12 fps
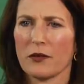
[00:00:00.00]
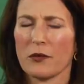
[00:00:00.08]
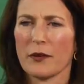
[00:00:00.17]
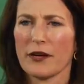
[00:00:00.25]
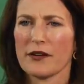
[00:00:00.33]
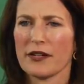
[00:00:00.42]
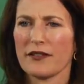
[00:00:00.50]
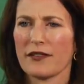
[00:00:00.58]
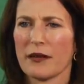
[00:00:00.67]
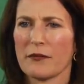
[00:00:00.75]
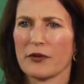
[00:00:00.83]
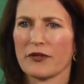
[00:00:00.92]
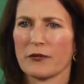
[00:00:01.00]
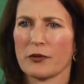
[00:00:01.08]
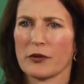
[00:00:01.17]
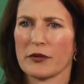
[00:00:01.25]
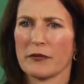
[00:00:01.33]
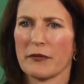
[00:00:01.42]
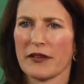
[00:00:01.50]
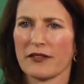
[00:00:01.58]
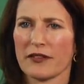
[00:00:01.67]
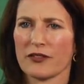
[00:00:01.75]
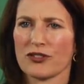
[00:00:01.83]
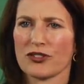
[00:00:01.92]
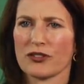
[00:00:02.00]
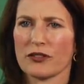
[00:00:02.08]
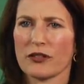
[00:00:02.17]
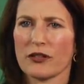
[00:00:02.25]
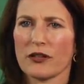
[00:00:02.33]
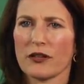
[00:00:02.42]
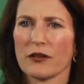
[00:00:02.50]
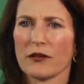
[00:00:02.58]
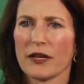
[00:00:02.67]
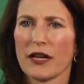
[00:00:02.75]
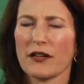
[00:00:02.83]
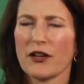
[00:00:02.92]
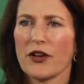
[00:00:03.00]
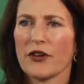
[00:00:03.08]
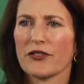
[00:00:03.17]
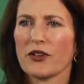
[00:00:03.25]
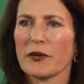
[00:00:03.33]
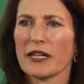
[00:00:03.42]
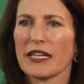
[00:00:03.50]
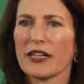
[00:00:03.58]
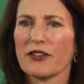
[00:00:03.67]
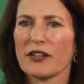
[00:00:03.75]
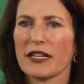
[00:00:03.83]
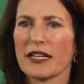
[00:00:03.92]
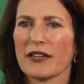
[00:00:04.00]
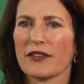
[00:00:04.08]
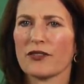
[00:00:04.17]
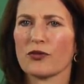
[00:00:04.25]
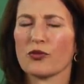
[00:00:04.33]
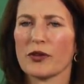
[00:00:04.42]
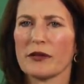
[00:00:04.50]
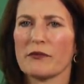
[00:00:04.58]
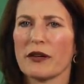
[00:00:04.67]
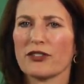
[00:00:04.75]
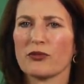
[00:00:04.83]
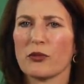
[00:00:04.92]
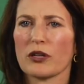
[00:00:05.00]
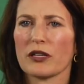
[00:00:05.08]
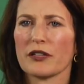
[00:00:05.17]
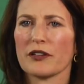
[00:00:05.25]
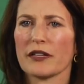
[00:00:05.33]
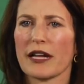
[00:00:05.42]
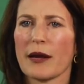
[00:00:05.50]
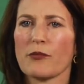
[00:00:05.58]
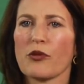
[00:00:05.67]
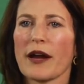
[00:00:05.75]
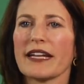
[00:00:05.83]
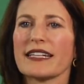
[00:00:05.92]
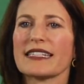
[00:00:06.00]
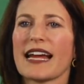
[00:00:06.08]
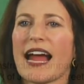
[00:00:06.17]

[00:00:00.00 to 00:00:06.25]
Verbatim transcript: Where is that most important message? okay? So here it is written much more clearly. I'm writing to